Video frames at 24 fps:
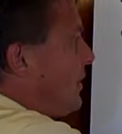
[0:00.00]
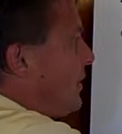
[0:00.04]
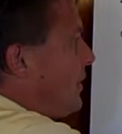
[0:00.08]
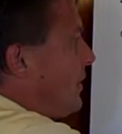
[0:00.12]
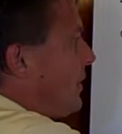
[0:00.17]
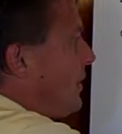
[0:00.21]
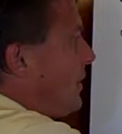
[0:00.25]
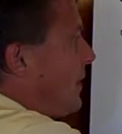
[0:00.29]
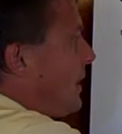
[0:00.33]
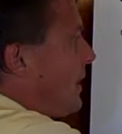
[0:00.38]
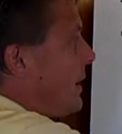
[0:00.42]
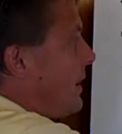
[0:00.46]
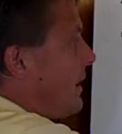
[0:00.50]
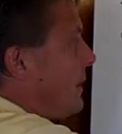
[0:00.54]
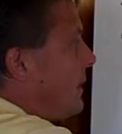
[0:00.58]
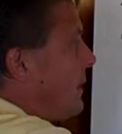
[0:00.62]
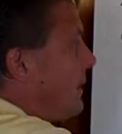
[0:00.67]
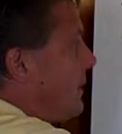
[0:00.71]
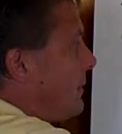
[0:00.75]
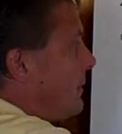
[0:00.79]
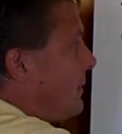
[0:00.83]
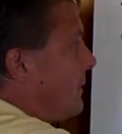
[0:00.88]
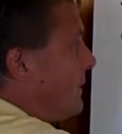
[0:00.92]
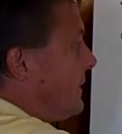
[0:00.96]
Here I
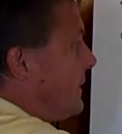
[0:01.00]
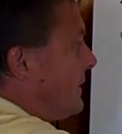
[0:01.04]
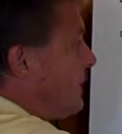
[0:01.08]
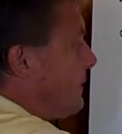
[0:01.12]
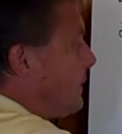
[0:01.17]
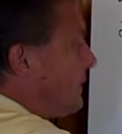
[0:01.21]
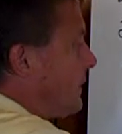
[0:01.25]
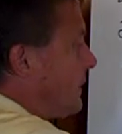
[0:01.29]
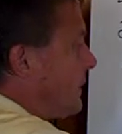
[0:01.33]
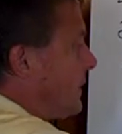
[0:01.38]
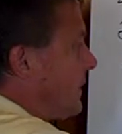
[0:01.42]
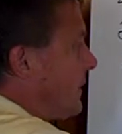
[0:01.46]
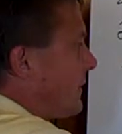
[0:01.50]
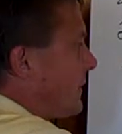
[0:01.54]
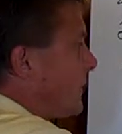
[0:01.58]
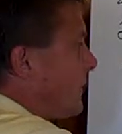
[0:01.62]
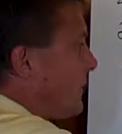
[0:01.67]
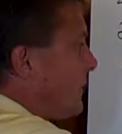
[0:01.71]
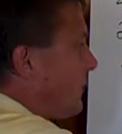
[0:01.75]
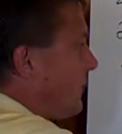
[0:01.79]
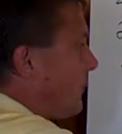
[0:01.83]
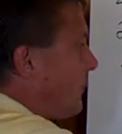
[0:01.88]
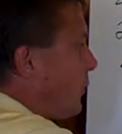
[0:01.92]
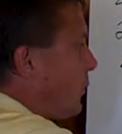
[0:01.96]
get, well, alright,
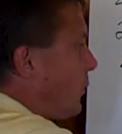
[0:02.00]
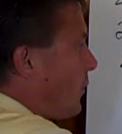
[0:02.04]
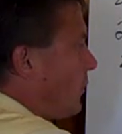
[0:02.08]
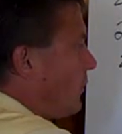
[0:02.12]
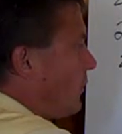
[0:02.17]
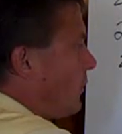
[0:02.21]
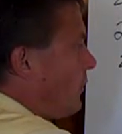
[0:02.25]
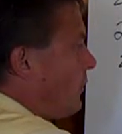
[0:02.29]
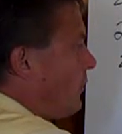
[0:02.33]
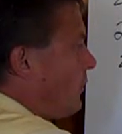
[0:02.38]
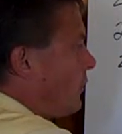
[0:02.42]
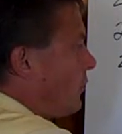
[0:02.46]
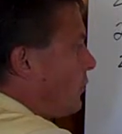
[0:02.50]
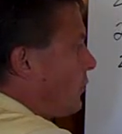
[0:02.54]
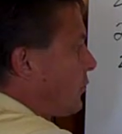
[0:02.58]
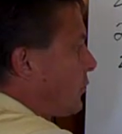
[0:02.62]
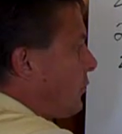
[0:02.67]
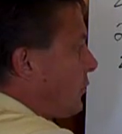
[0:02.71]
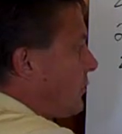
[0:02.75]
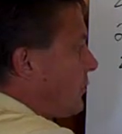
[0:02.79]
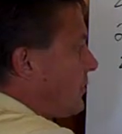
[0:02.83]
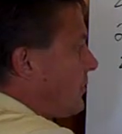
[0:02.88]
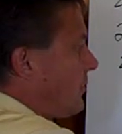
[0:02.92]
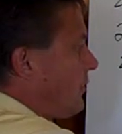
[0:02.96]
square root of 4 is 2,
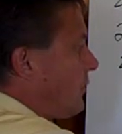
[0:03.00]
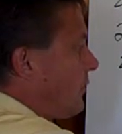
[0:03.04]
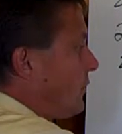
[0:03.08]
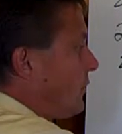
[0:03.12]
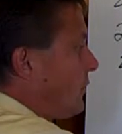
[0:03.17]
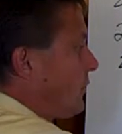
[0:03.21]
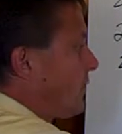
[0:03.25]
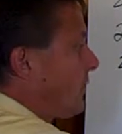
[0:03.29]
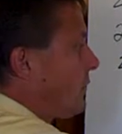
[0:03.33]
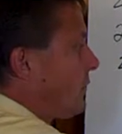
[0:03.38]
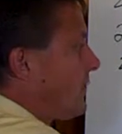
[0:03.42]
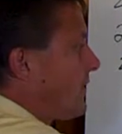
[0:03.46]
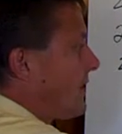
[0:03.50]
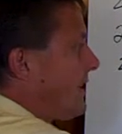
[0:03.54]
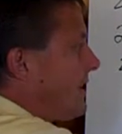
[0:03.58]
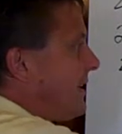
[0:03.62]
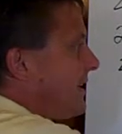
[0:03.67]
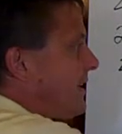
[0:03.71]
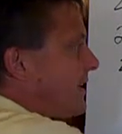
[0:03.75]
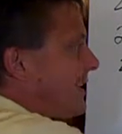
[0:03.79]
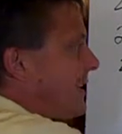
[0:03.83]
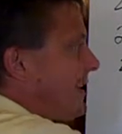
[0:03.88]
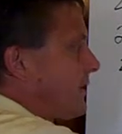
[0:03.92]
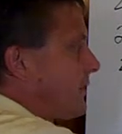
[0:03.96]
square root of 2.
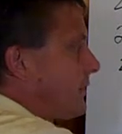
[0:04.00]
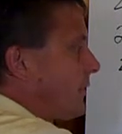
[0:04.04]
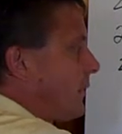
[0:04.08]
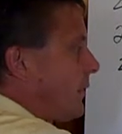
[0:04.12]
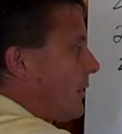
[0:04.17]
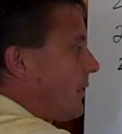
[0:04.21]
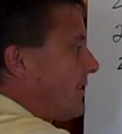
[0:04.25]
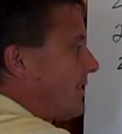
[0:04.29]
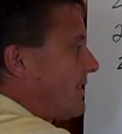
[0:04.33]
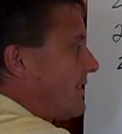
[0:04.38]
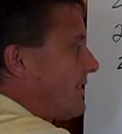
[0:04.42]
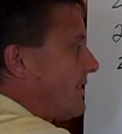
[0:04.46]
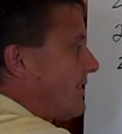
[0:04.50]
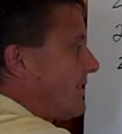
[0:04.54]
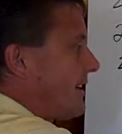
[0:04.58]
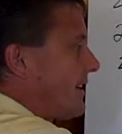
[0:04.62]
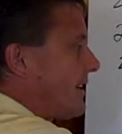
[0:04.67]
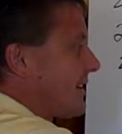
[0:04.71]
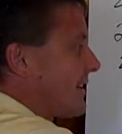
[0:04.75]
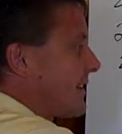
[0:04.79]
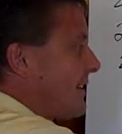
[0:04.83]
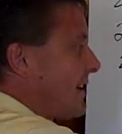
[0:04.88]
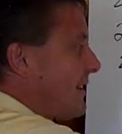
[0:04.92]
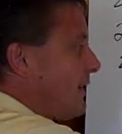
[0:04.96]
Now, square root of
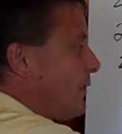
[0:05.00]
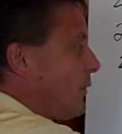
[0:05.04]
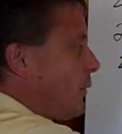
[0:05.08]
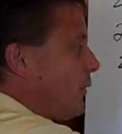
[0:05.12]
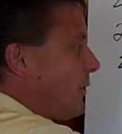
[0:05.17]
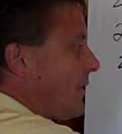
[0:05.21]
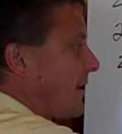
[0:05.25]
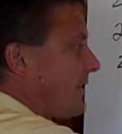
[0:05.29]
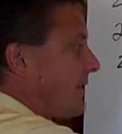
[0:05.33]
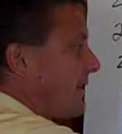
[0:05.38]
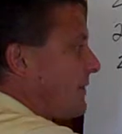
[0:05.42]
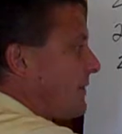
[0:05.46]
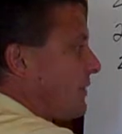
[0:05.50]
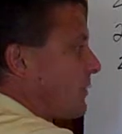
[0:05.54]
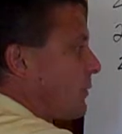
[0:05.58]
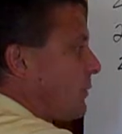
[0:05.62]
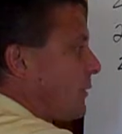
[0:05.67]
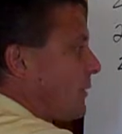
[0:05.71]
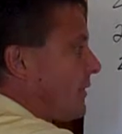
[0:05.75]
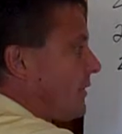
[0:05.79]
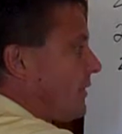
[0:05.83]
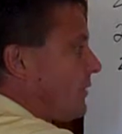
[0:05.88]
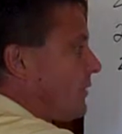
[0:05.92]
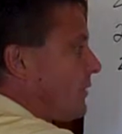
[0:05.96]
6, I know breaks into
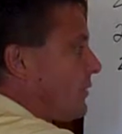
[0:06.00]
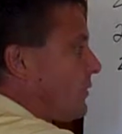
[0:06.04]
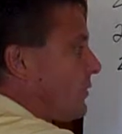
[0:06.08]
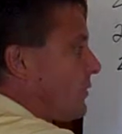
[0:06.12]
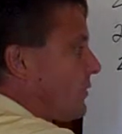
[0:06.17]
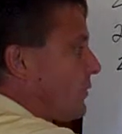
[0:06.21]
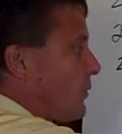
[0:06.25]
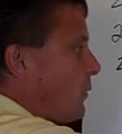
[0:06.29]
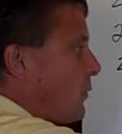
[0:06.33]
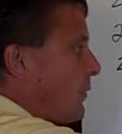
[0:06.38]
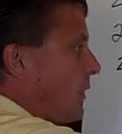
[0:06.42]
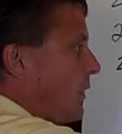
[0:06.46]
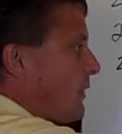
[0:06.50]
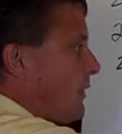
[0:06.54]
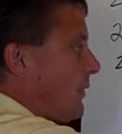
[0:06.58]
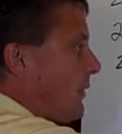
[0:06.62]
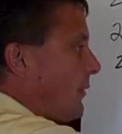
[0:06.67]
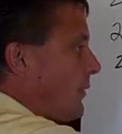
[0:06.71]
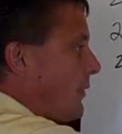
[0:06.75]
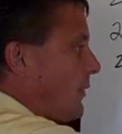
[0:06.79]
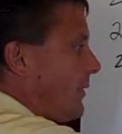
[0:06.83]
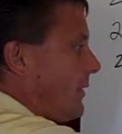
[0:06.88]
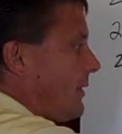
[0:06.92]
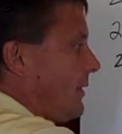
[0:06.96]
square root of 2, square root of
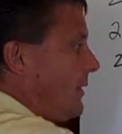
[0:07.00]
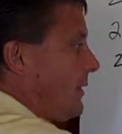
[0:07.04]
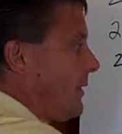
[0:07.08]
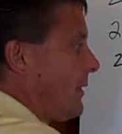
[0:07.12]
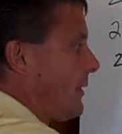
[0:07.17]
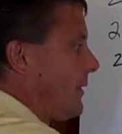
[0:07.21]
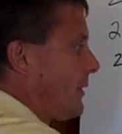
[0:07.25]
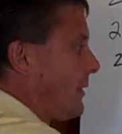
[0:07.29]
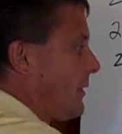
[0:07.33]
3.